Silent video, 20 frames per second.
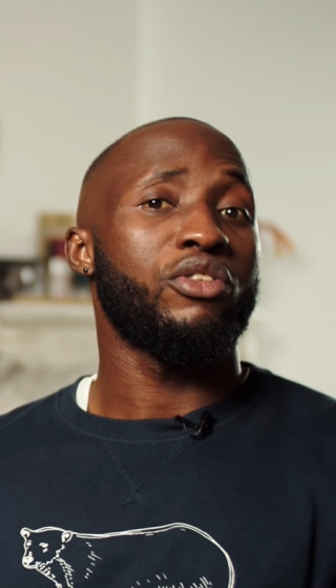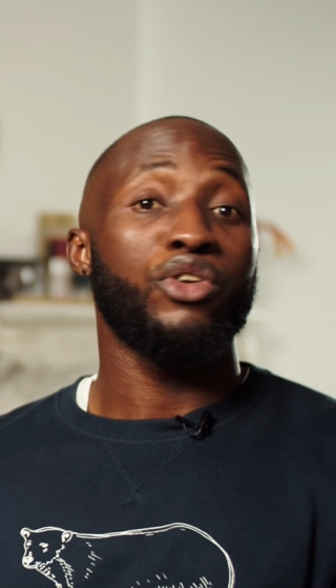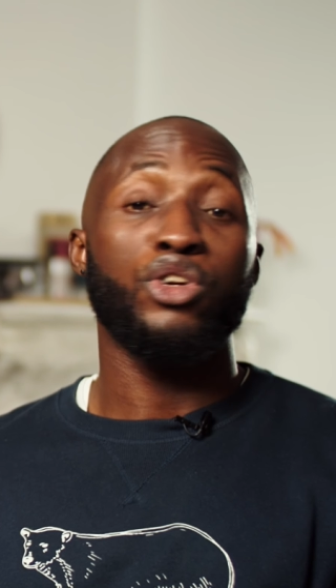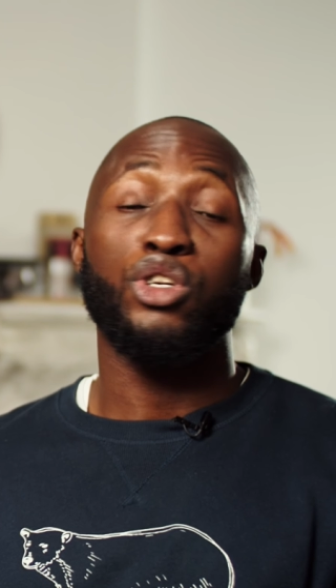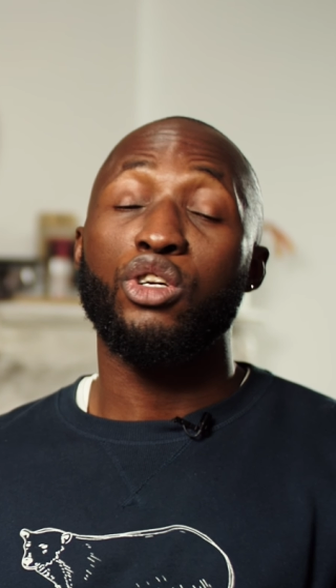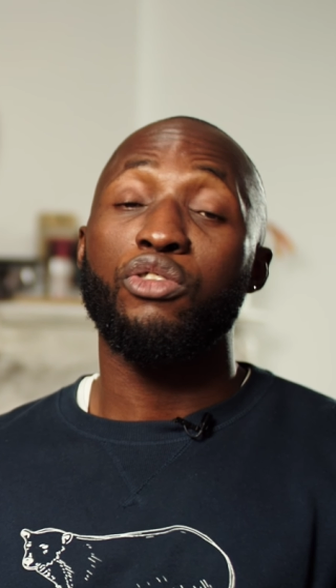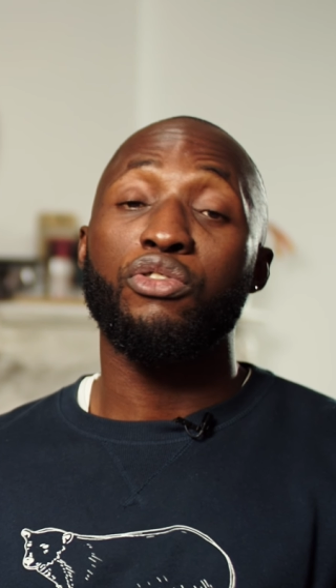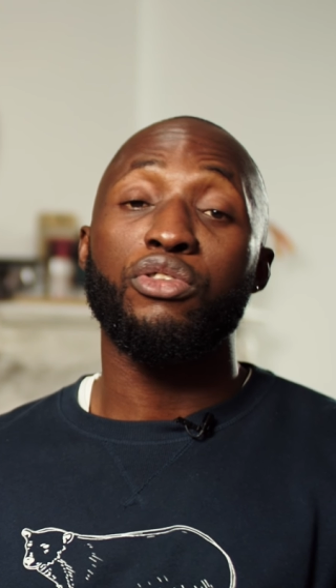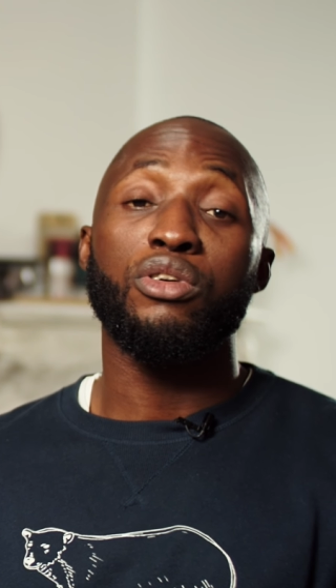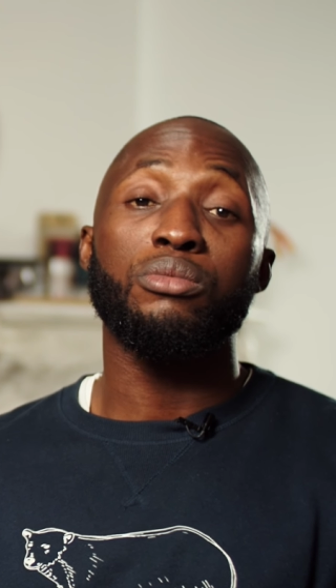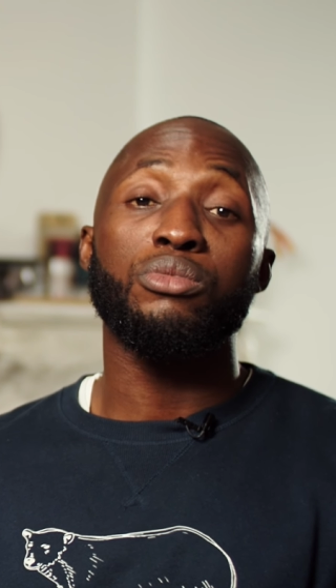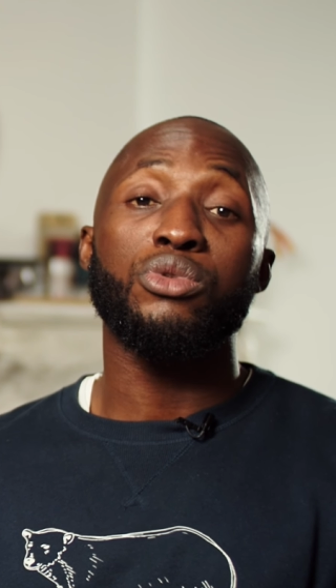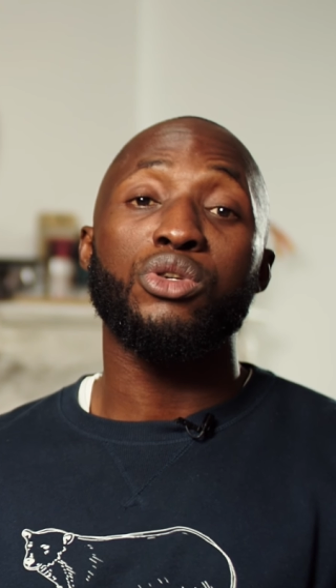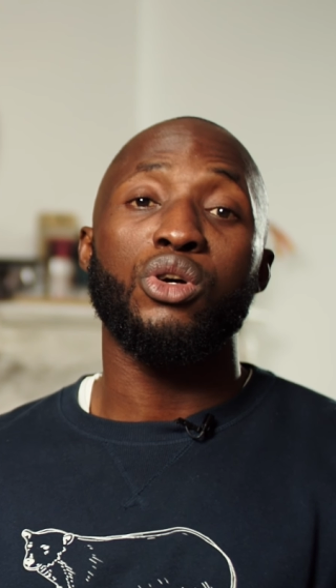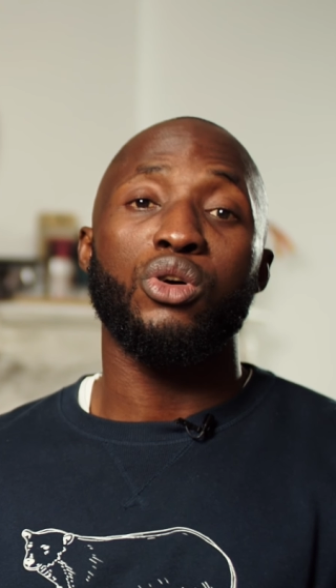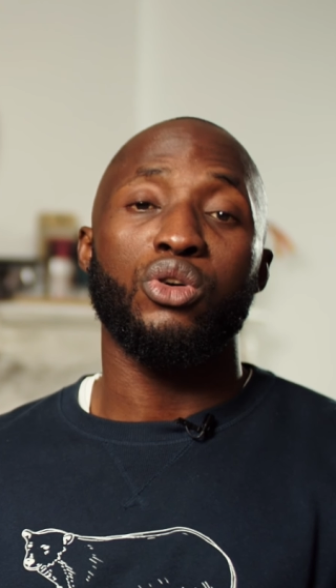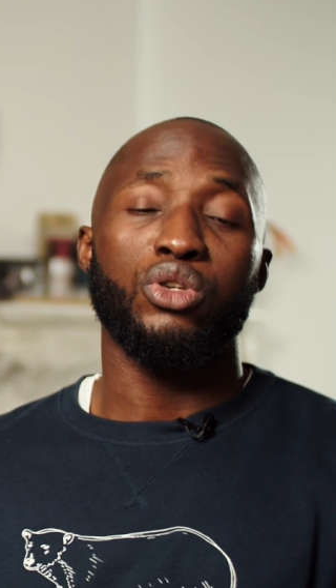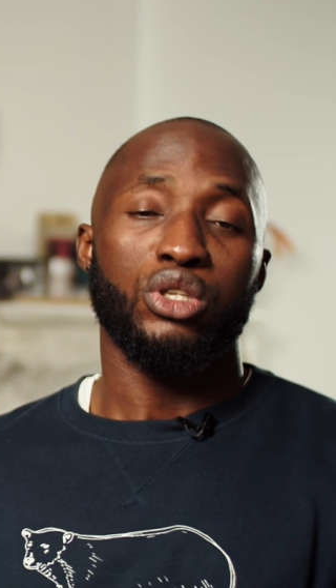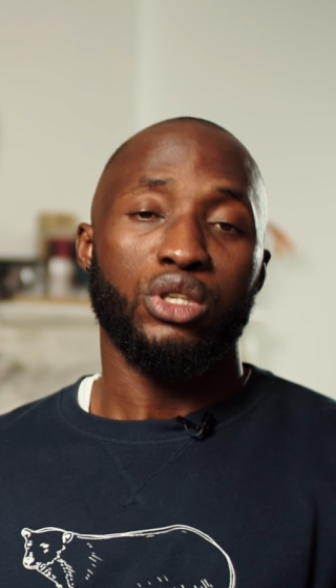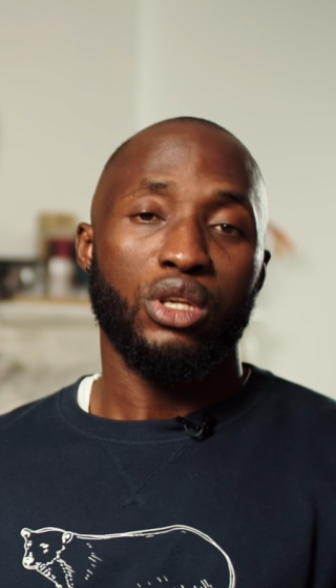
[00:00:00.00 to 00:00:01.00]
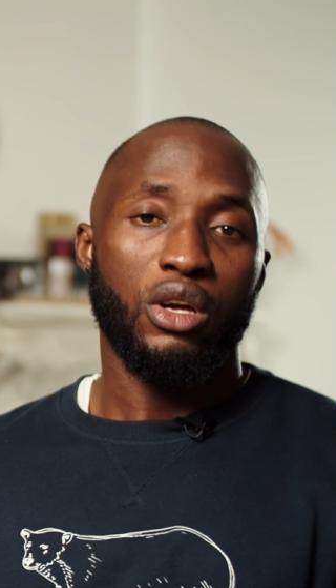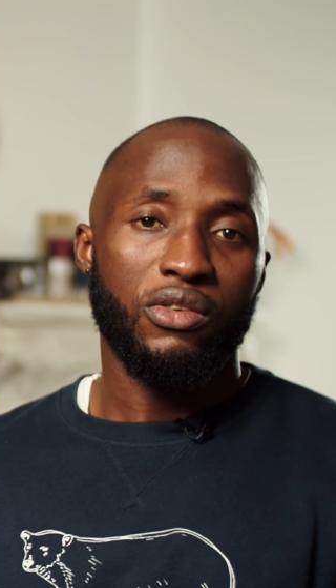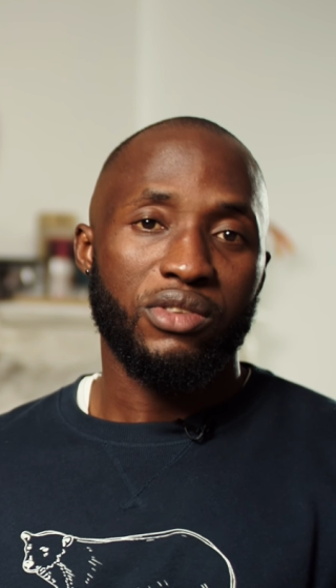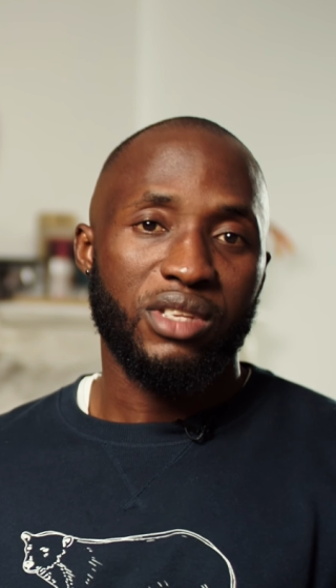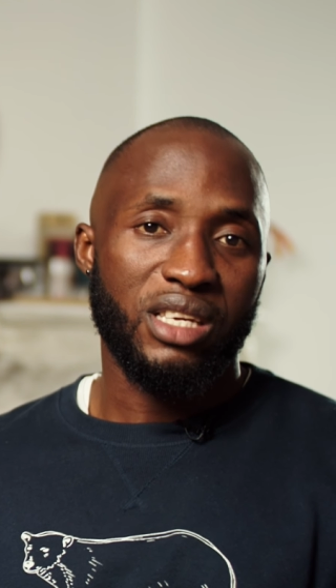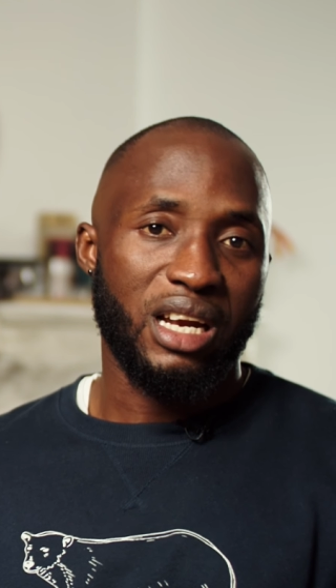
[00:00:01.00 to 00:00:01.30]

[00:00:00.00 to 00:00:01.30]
feature films or stuff